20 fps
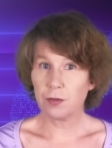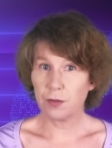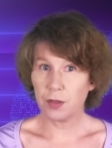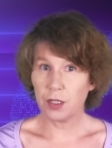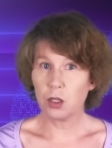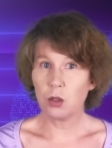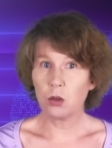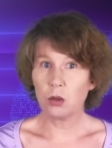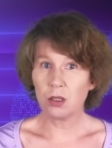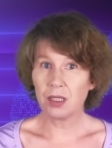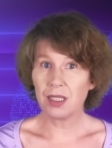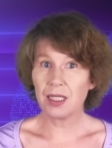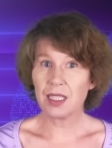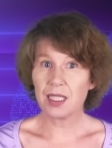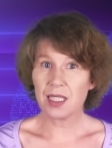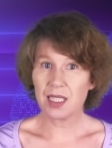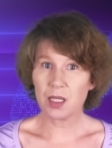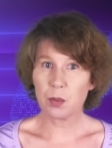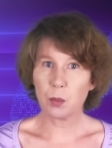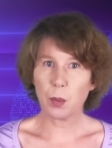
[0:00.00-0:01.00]
fuel
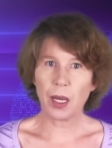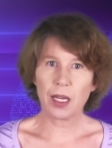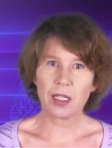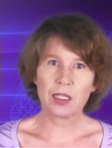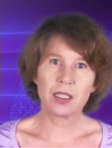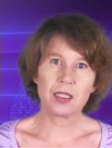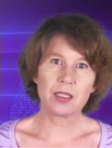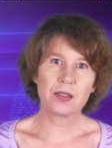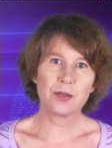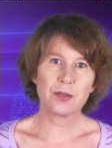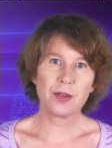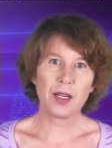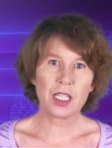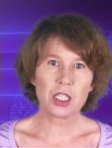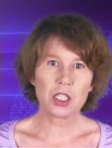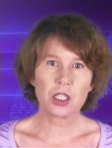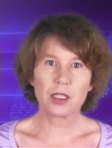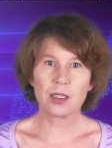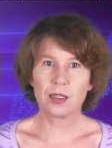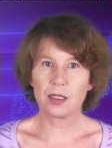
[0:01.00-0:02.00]
is back in
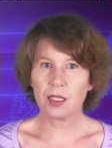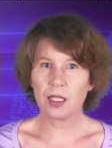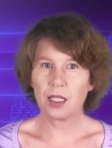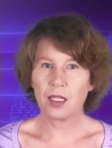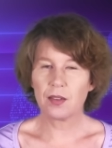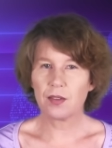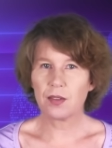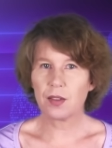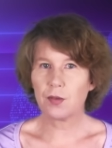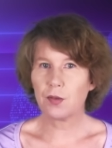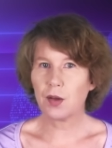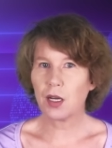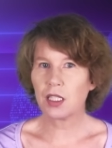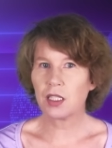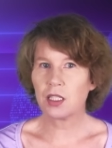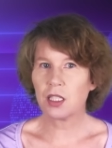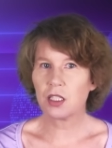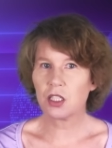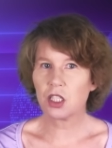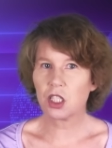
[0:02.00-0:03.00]
fashion and the
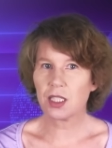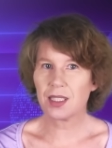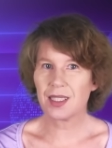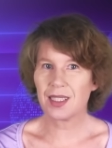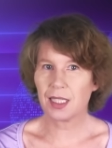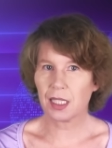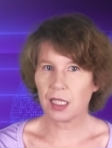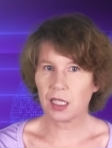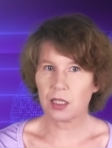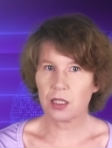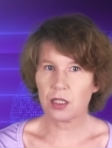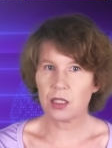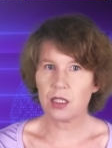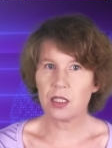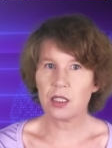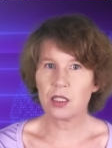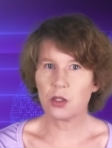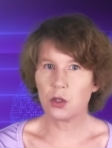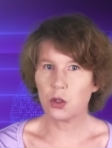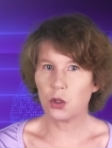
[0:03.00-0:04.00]
financial sector
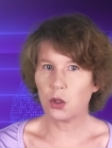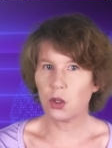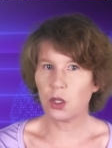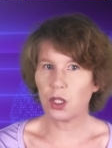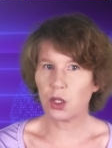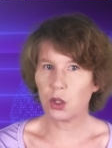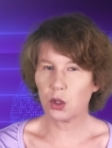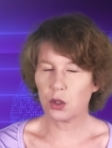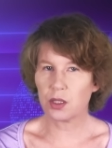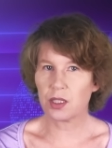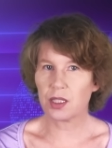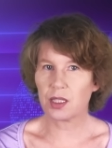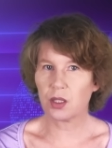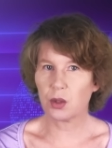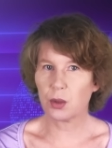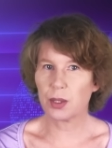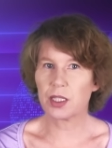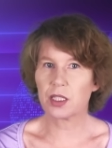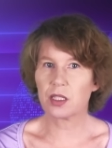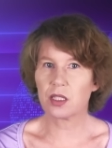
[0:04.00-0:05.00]
is drawing
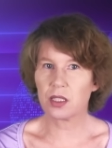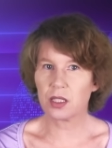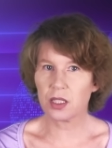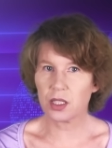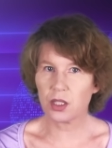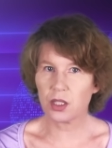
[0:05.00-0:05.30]
consequences